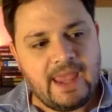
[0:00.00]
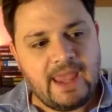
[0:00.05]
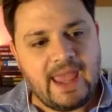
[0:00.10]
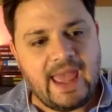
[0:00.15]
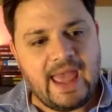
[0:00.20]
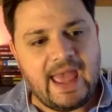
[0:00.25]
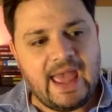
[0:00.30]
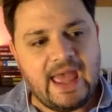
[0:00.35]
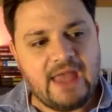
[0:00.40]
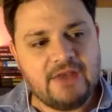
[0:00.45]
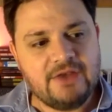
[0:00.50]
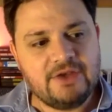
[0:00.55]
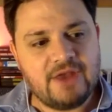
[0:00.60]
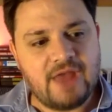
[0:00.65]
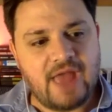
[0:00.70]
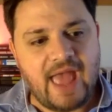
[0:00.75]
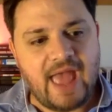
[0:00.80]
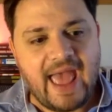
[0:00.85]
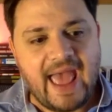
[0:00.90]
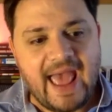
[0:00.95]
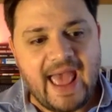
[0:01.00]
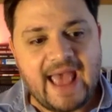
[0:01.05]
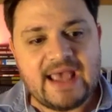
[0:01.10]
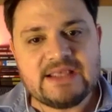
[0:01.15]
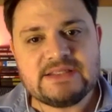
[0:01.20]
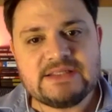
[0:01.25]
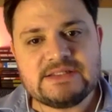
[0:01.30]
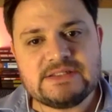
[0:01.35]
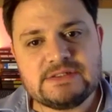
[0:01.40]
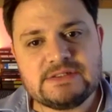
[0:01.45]
And
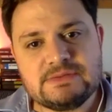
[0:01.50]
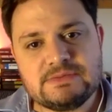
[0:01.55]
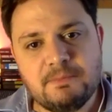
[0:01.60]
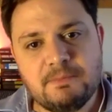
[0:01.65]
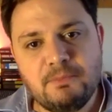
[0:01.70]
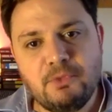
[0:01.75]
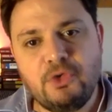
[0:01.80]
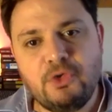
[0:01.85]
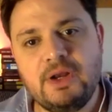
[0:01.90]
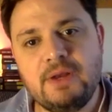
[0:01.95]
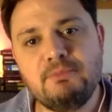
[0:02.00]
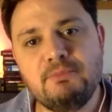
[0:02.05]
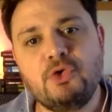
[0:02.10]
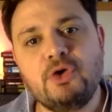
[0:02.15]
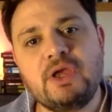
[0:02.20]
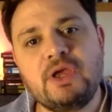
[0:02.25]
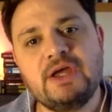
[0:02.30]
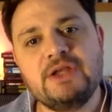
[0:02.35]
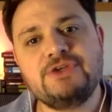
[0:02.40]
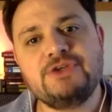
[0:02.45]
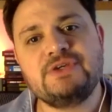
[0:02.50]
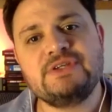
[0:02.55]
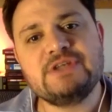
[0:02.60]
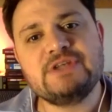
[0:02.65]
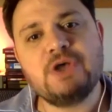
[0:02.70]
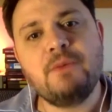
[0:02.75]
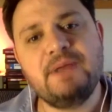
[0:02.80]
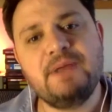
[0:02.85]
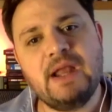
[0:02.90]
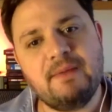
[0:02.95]
as more and more countries
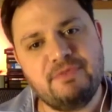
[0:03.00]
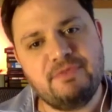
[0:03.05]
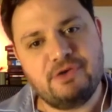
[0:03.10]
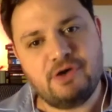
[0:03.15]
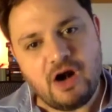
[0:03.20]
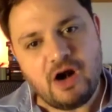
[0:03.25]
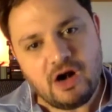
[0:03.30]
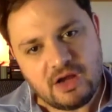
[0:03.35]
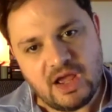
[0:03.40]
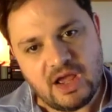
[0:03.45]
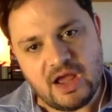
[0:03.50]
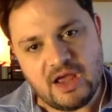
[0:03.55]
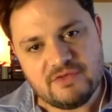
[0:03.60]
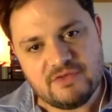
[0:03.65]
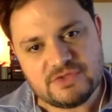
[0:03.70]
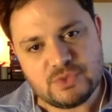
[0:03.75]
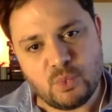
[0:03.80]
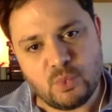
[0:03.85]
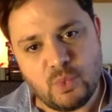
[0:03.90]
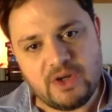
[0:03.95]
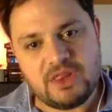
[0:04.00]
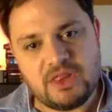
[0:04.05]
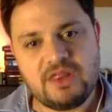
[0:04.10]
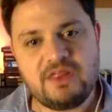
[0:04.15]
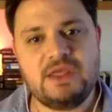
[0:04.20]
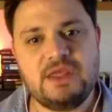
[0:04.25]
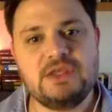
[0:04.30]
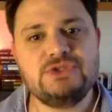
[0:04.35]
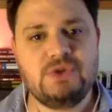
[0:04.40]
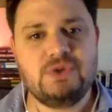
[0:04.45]
open up their archives, one of the
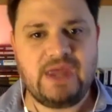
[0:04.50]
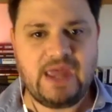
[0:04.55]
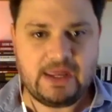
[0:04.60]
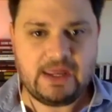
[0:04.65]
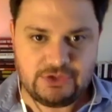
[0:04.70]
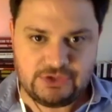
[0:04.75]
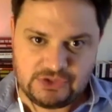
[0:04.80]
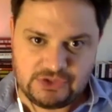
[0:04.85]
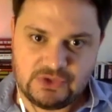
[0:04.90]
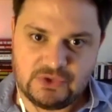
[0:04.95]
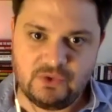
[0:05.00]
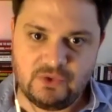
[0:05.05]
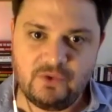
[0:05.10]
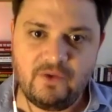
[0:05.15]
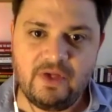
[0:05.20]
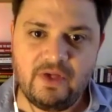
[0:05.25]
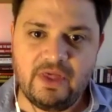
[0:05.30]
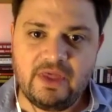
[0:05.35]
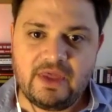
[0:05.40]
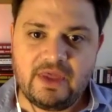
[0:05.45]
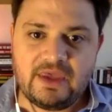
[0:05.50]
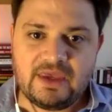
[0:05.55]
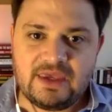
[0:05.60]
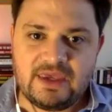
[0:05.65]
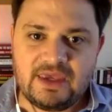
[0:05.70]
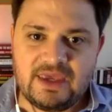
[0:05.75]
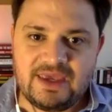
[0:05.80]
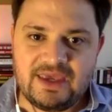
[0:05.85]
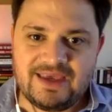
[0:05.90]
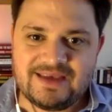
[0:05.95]
things you can do
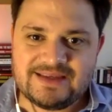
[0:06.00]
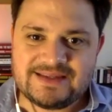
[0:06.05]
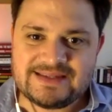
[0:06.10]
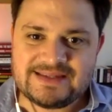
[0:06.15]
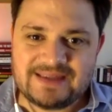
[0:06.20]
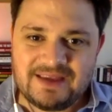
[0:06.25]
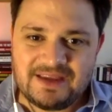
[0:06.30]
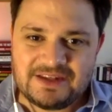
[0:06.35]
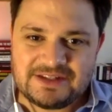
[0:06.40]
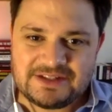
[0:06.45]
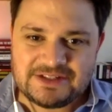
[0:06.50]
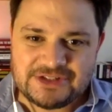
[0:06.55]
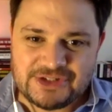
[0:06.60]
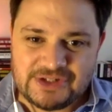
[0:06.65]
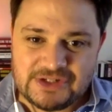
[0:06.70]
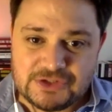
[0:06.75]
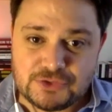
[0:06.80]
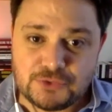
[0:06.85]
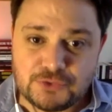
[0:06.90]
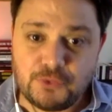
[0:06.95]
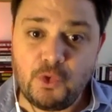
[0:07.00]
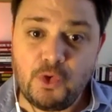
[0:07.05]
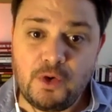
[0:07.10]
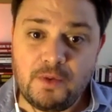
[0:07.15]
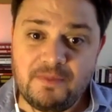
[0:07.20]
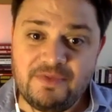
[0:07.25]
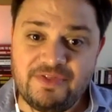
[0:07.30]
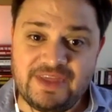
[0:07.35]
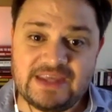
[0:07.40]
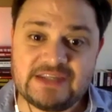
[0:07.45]
is
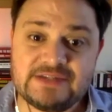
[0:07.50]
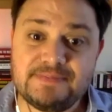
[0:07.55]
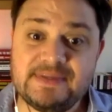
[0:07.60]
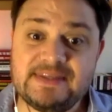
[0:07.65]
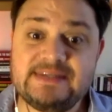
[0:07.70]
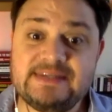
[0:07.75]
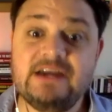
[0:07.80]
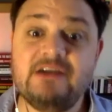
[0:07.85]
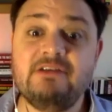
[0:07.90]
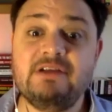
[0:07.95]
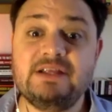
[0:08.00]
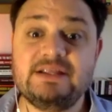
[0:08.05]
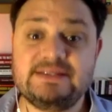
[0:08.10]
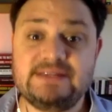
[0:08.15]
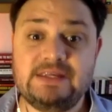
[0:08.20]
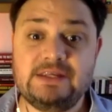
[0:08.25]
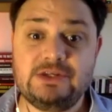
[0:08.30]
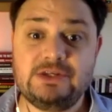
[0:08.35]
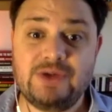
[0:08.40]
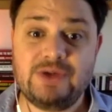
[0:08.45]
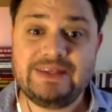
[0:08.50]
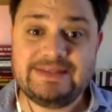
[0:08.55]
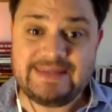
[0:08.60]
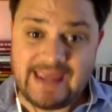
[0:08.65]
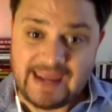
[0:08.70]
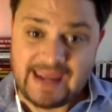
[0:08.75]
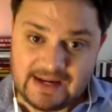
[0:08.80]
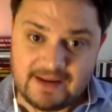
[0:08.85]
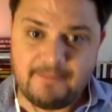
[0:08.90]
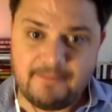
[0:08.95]
transform these materials into a
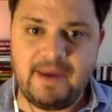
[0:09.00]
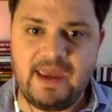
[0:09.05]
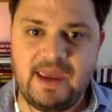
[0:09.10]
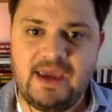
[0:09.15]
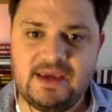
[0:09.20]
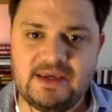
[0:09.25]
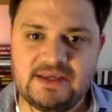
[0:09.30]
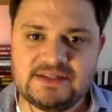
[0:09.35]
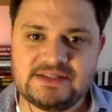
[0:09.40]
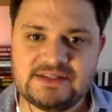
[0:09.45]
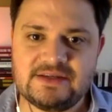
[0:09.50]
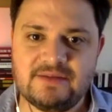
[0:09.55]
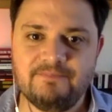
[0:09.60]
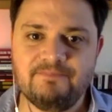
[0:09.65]
database